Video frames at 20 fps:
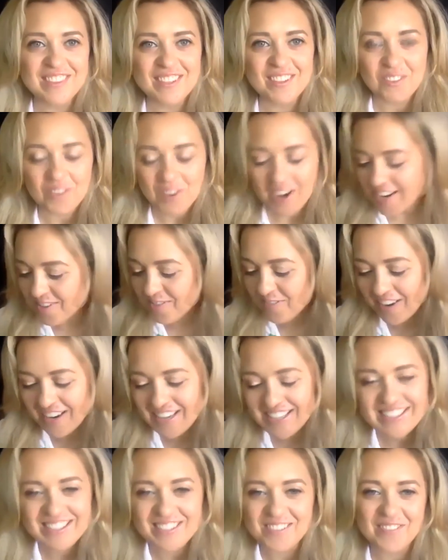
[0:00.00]
great
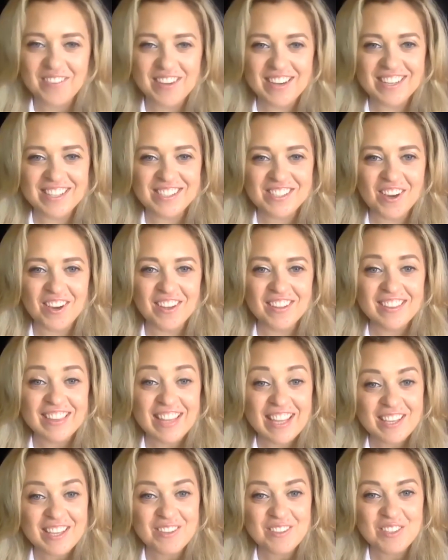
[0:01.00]
advice to finish on.
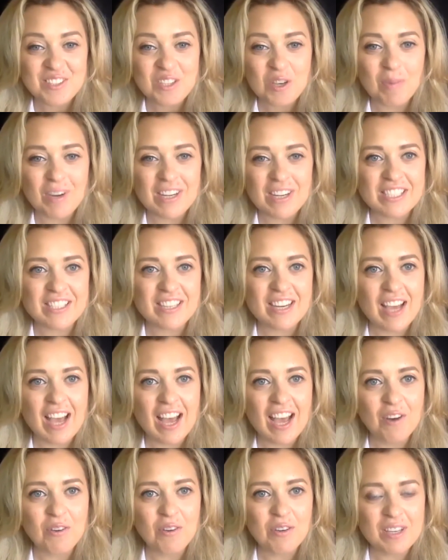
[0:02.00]
Thank you so much. And
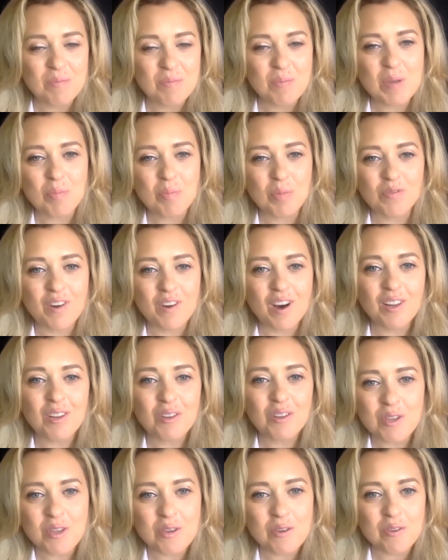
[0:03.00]
how can people
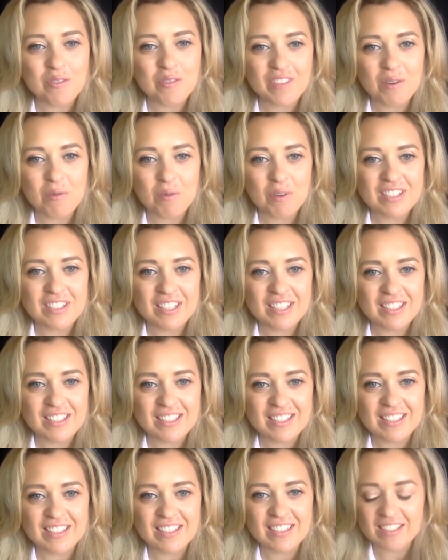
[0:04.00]
follow you if they want to
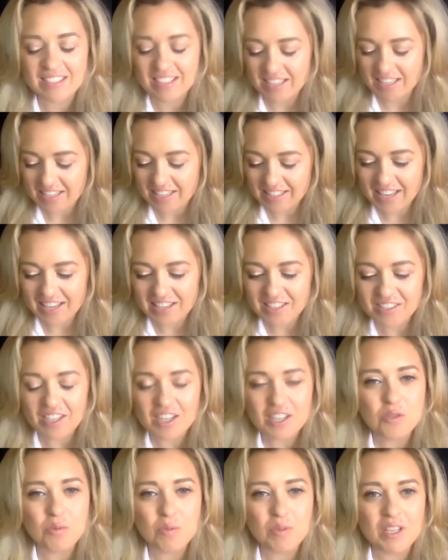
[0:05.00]
get in
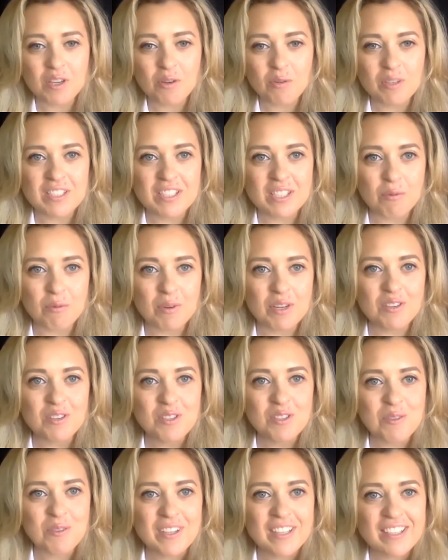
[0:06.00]
touch with you or see what you're
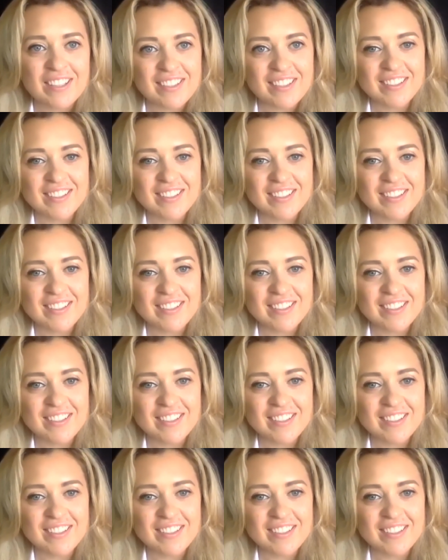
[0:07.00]
doing?